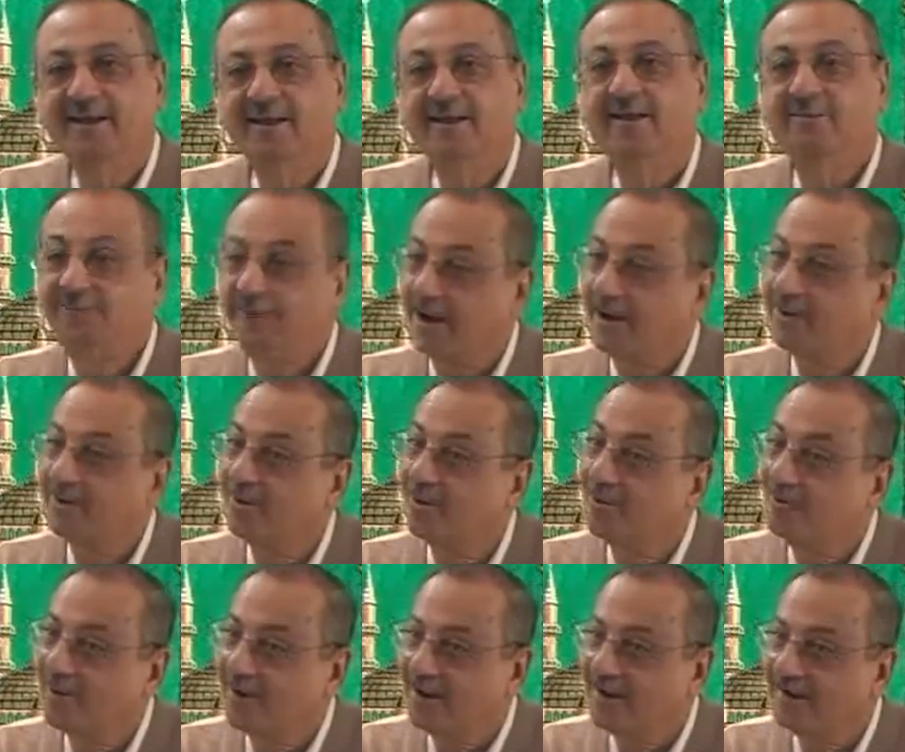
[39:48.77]
If I
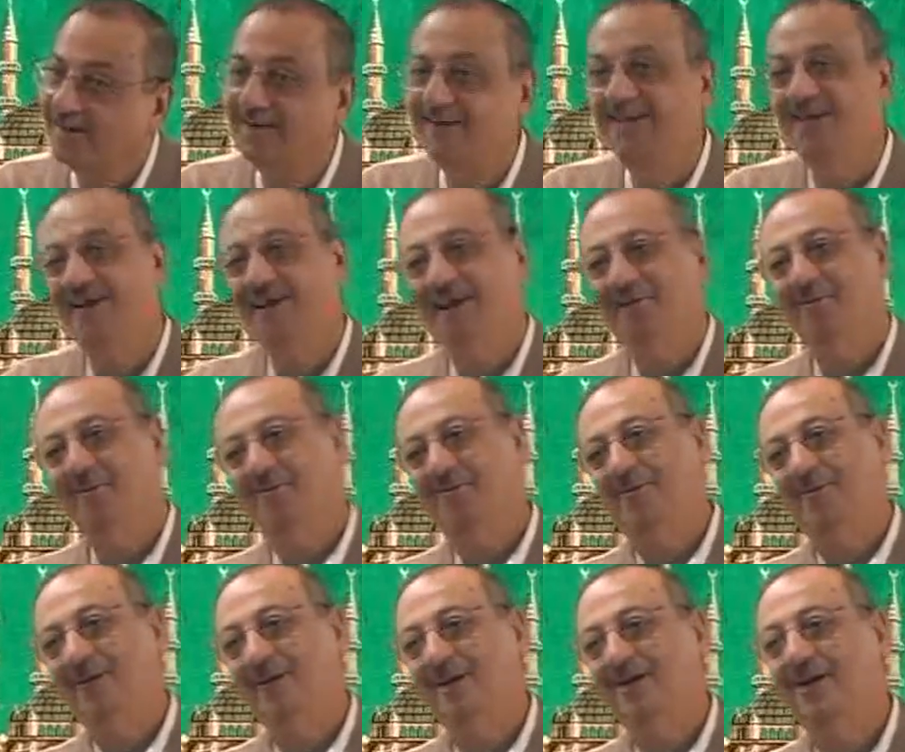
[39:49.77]
don't write, I will
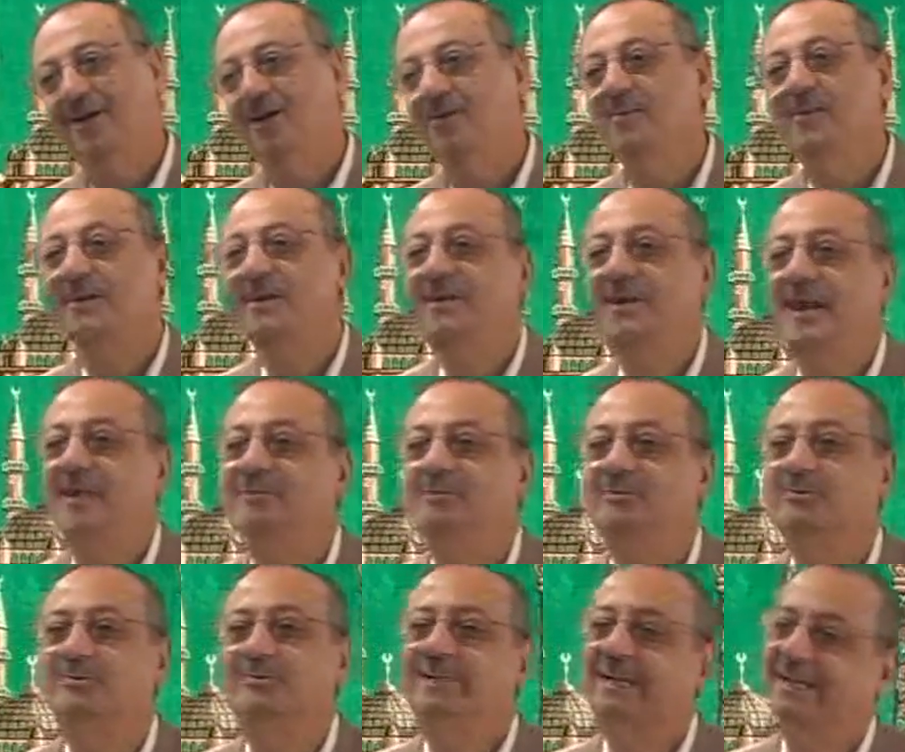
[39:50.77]
forget. How many times
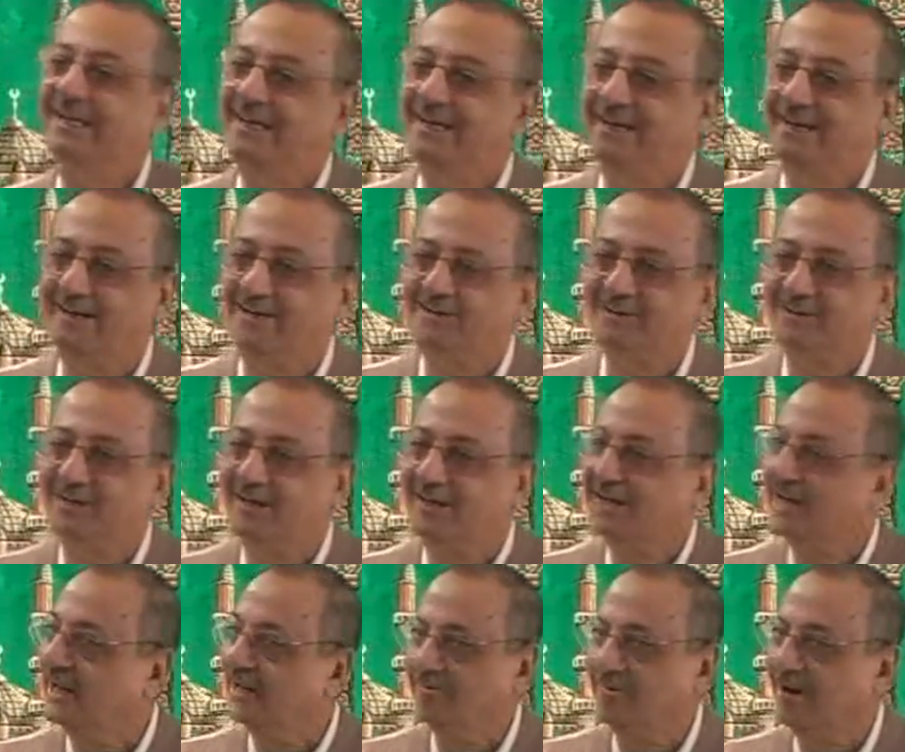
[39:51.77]
we say in English,
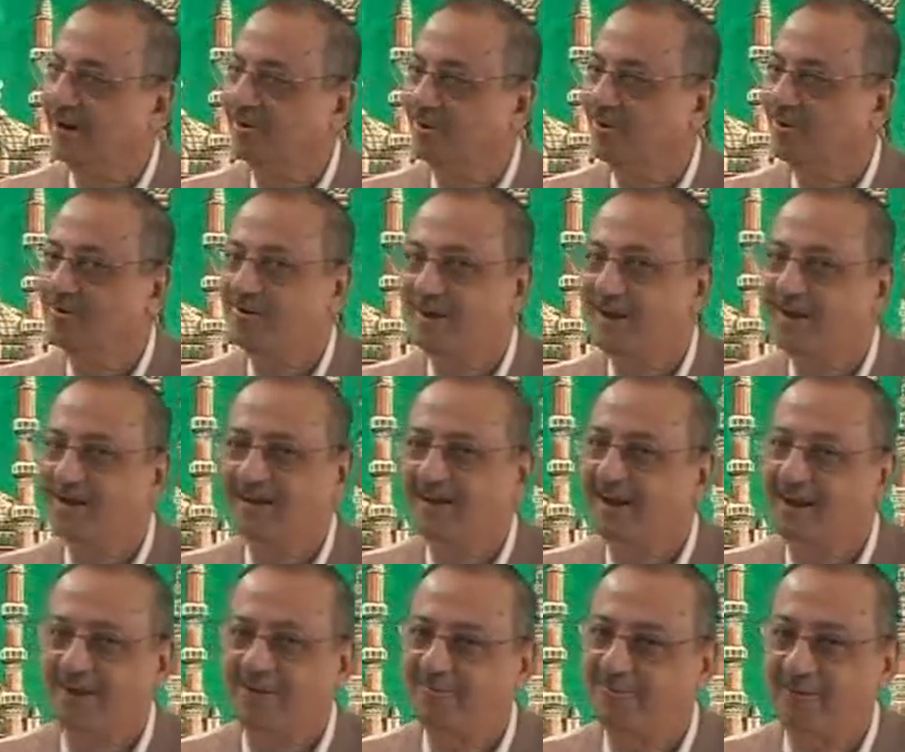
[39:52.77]
if I don't write,
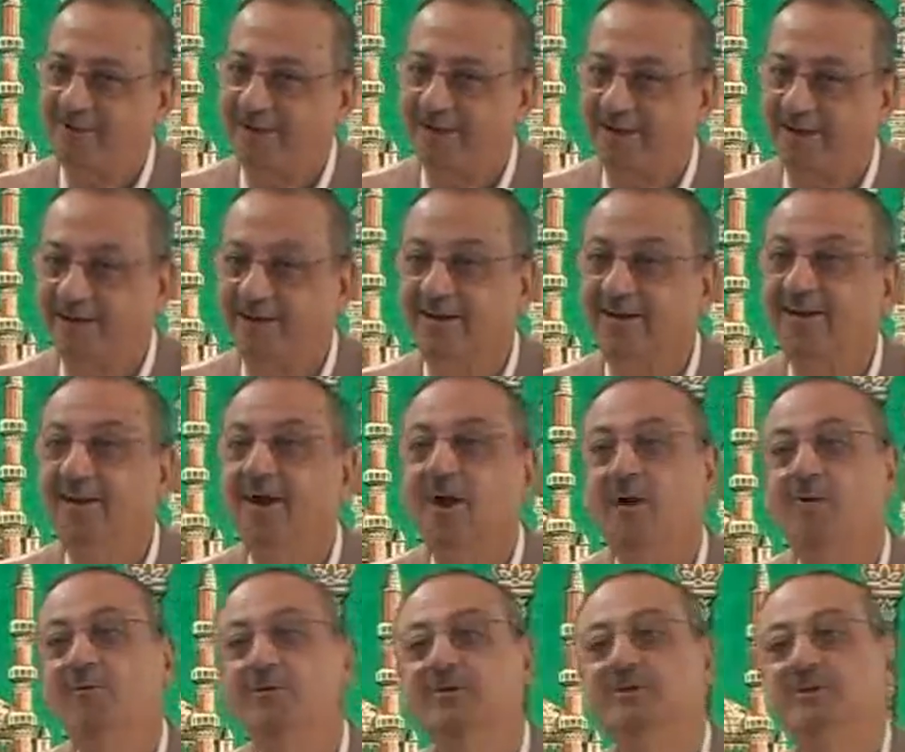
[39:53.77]
I forget.
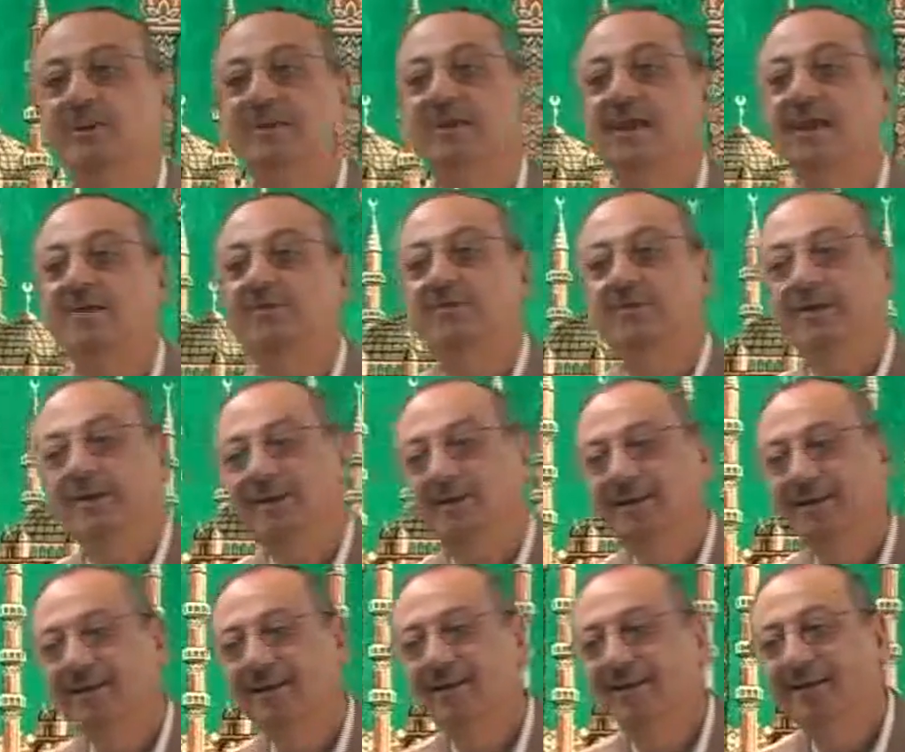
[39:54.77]
How will you say in Arabic?
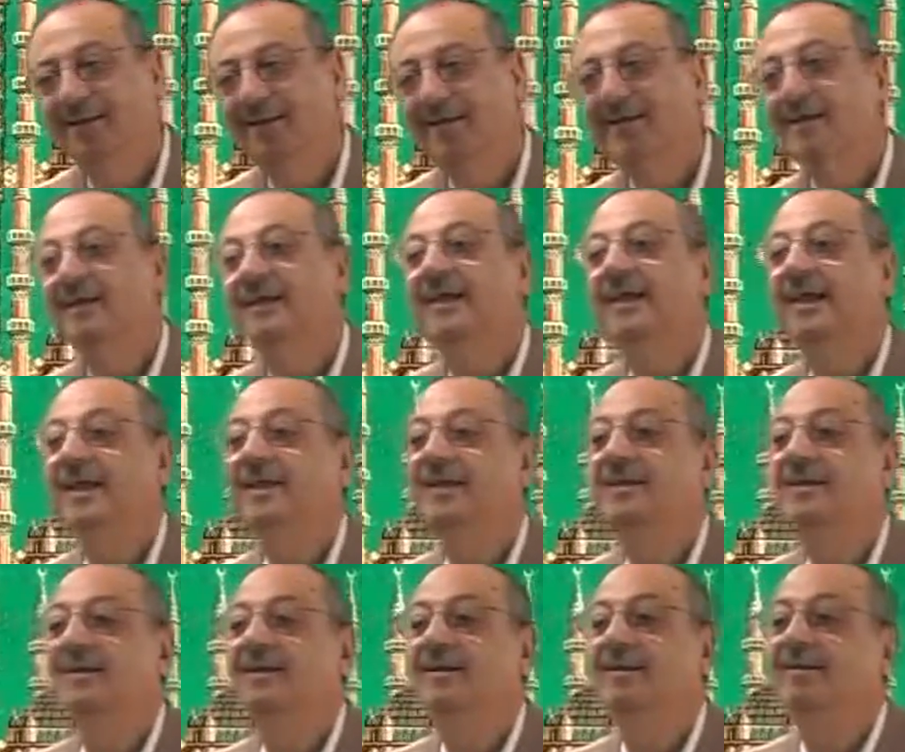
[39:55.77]

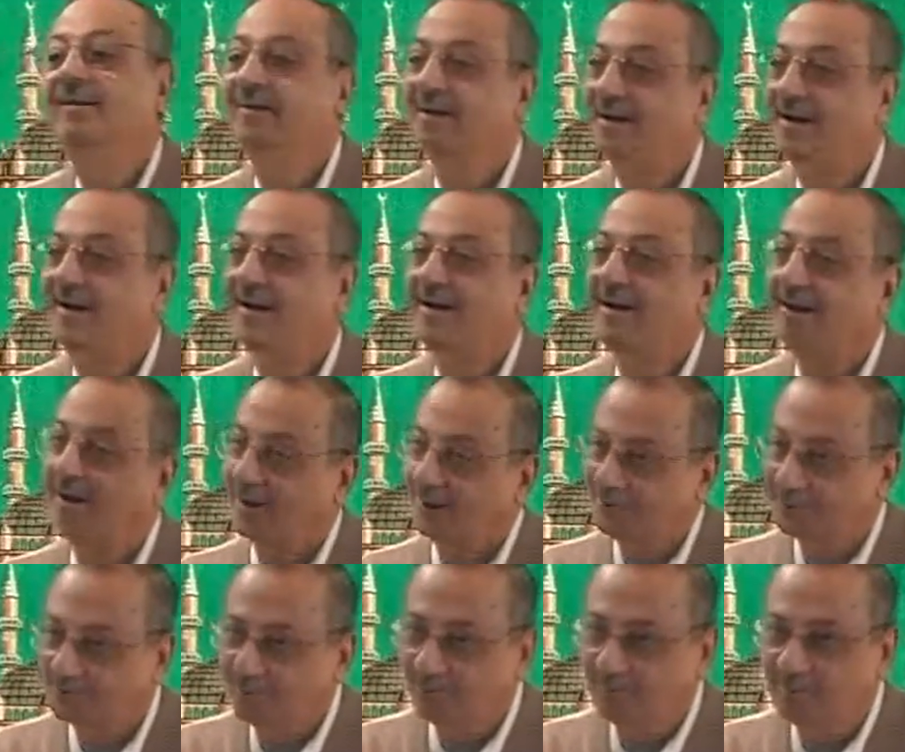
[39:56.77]
In la
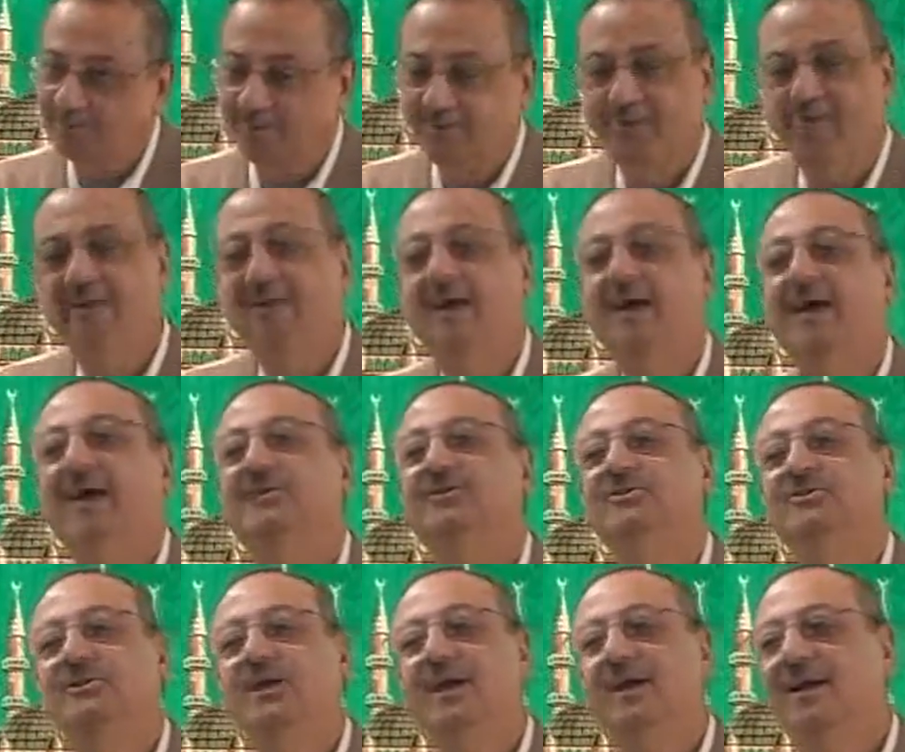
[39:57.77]
aktub
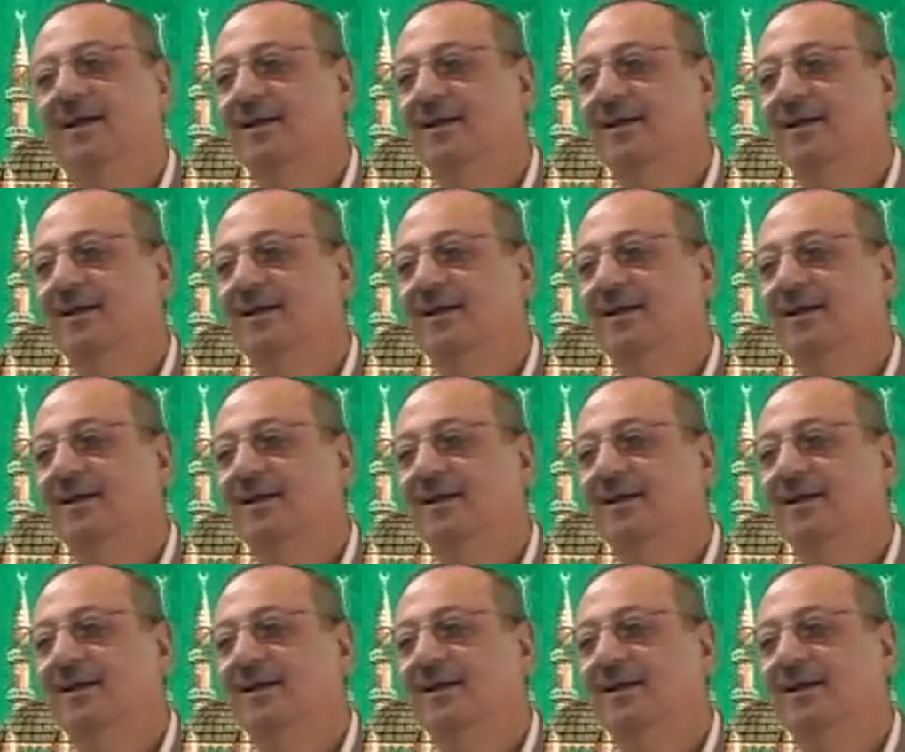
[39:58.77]
ansa.